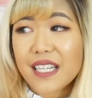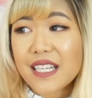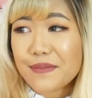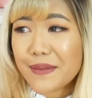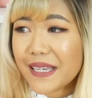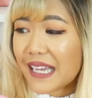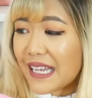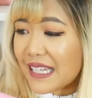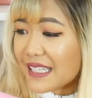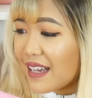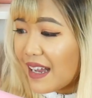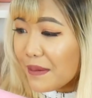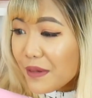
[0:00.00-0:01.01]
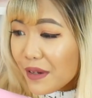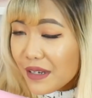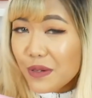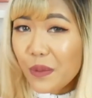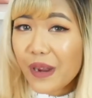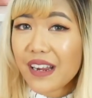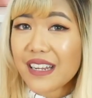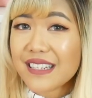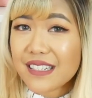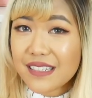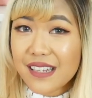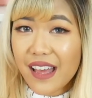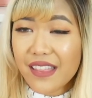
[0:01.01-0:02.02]
this because I'm going to wear it
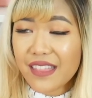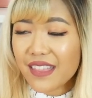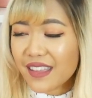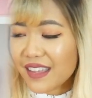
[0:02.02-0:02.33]
to death.